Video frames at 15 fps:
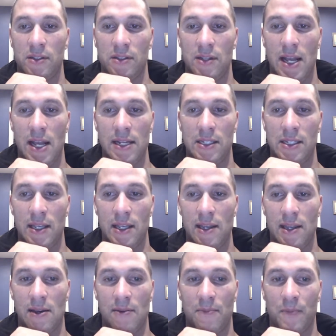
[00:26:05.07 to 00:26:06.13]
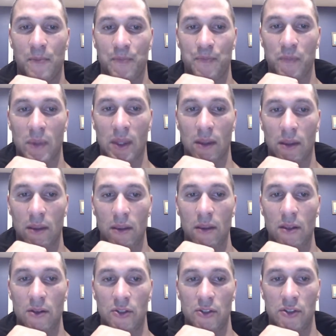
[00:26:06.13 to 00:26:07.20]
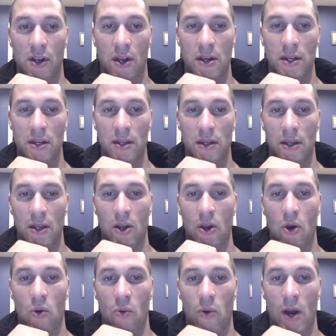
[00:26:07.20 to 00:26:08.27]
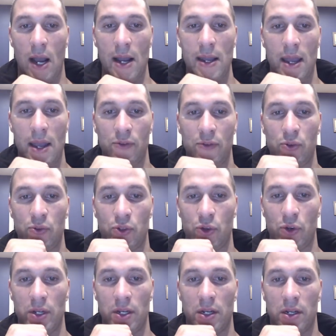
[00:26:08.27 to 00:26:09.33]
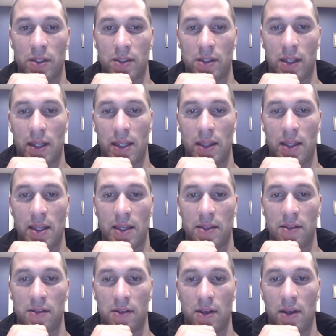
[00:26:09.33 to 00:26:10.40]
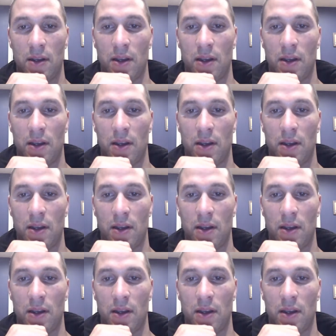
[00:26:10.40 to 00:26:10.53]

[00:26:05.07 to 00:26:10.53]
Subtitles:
said to him, "Son, why have you treated us like this?